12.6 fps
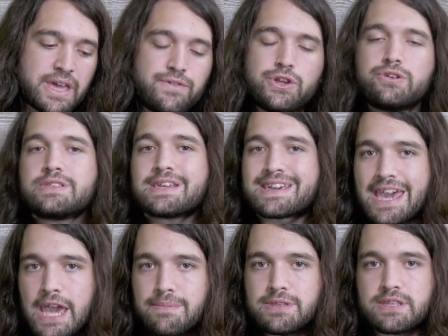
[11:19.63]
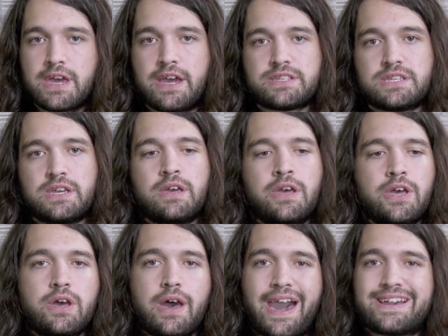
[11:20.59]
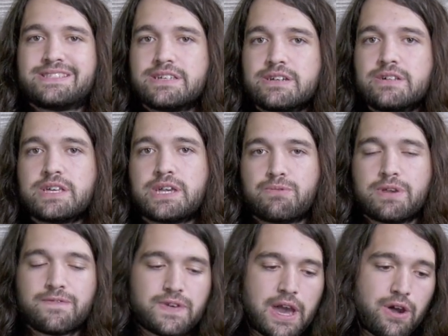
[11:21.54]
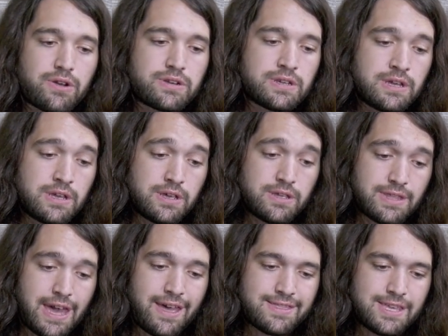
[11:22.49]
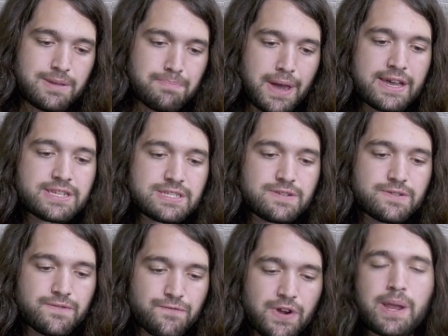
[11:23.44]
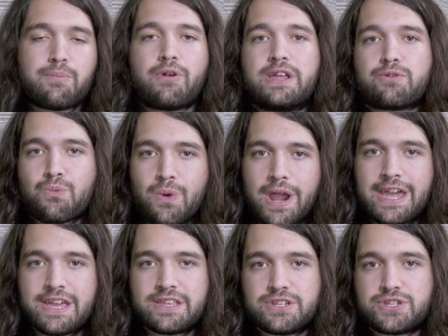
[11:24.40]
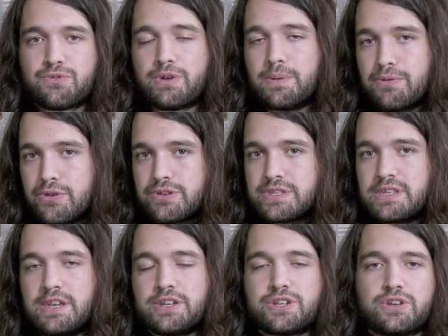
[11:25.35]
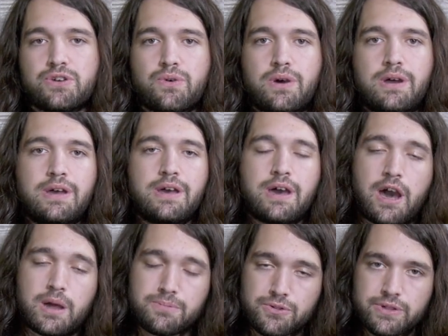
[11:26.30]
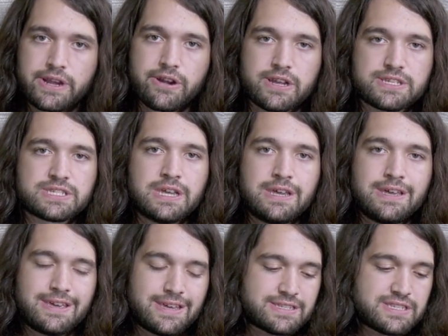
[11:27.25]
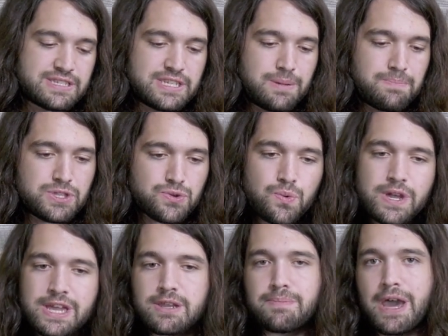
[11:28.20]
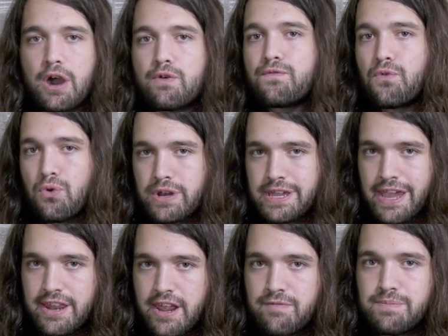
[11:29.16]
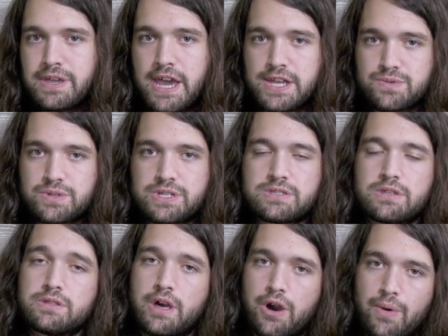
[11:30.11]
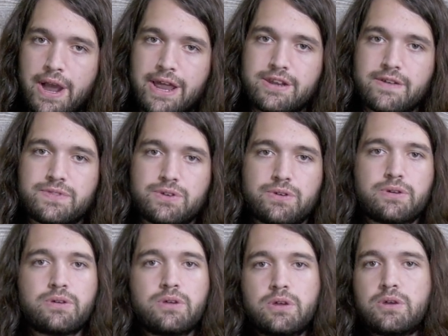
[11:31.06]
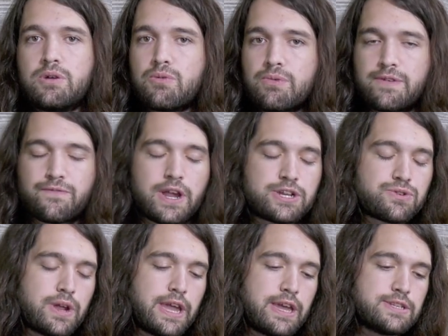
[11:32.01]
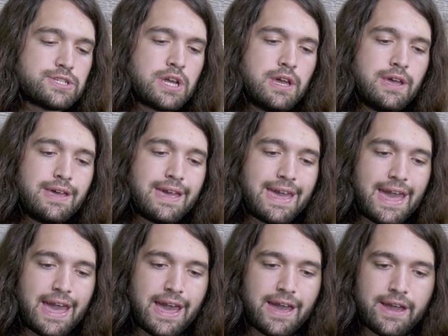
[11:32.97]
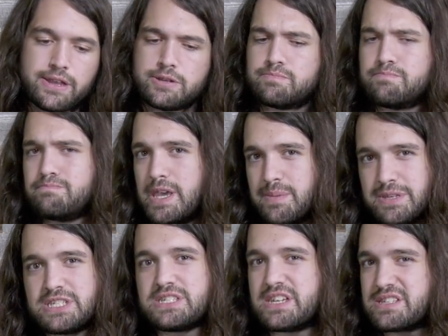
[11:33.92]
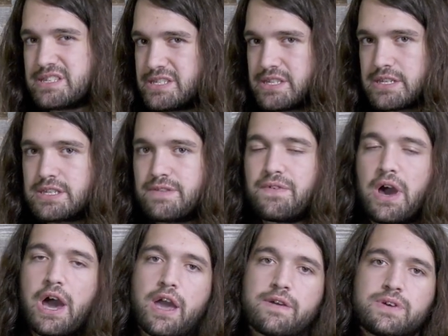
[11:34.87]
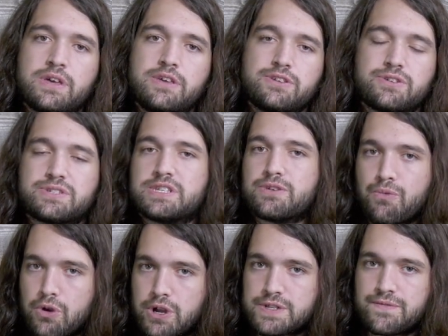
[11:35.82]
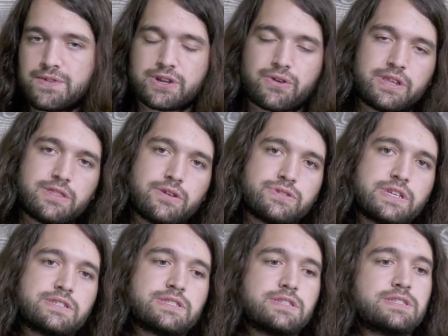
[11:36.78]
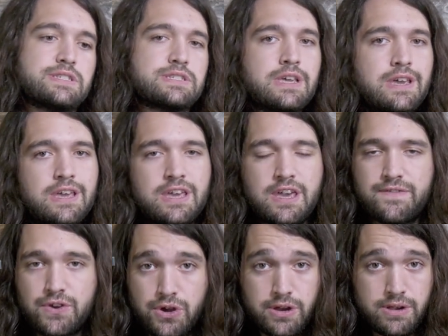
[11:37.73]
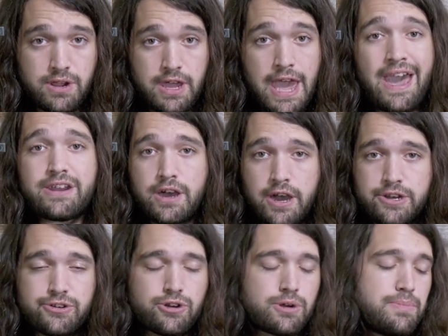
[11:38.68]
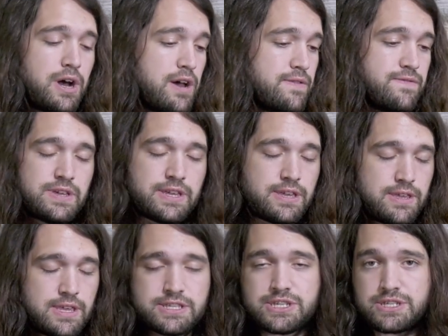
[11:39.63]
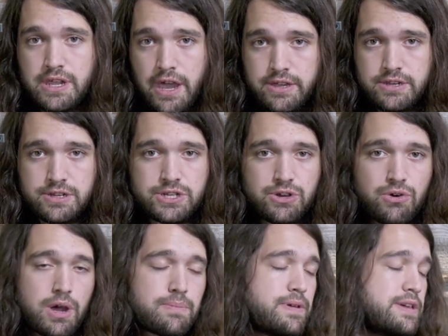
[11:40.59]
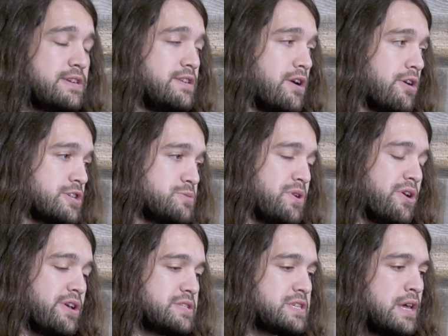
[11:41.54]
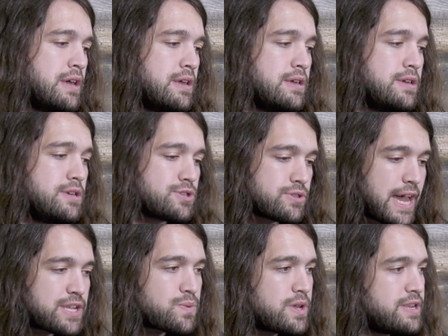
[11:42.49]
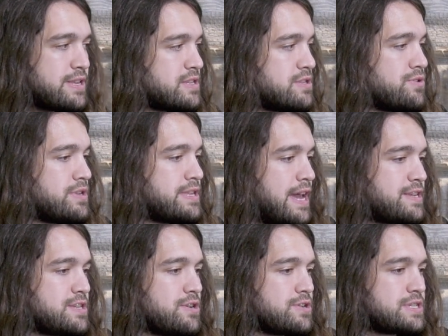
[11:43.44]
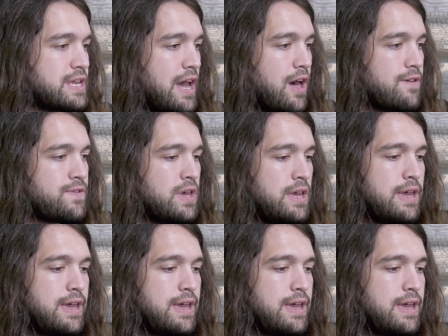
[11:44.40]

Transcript: If you're using a game to test it, ideally we found that the best frame rate range to reproduce the issue on Polaris is to sit between about 48 FPS, which is the low end of the refresh range, and maybe 60, 65. You'll see the worst flickering in those instances. If you're at 100 or above, it's just not gonna show up in our experience. So that's what you need to do to test it yourself.